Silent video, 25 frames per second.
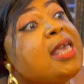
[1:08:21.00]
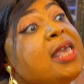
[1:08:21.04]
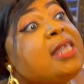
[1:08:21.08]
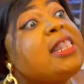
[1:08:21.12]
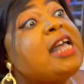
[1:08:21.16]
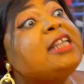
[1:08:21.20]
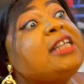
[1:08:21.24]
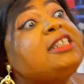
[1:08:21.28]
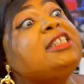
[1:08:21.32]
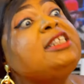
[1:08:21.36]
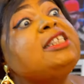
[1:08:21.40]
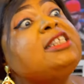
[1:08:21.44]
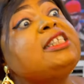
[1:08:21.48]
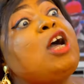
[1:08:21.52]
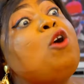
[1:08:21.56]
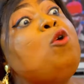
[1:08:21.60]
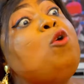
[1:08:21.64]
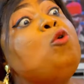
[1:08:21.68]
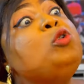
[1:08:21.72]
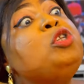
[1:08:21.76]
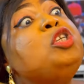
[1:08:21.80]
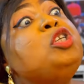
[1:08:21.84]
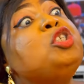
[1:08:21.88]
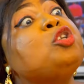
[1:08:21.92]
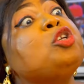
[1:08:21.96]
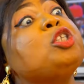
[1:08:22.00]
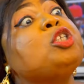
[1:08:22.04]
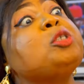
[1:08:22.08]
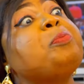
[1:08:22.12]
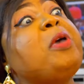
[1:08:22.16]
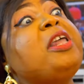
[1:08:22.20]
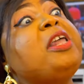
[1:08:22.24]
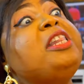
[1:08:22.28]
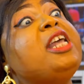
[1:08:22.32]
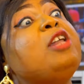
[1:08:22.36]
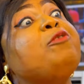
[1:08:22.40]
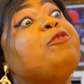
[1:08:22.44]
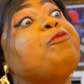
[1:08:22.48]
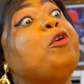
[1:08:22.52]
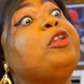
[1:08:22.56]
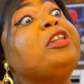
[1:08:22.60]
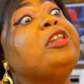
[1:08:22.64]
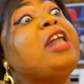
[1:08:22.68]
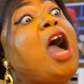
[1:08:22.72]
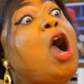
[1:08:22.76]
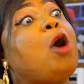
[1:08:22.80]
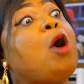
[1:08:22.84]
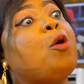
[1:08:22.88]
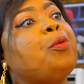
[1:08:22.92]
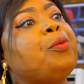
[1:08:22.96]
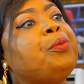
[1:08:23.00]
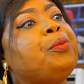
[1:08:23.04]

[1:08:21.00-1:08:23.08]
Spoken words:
That sisterhood is suspended for that.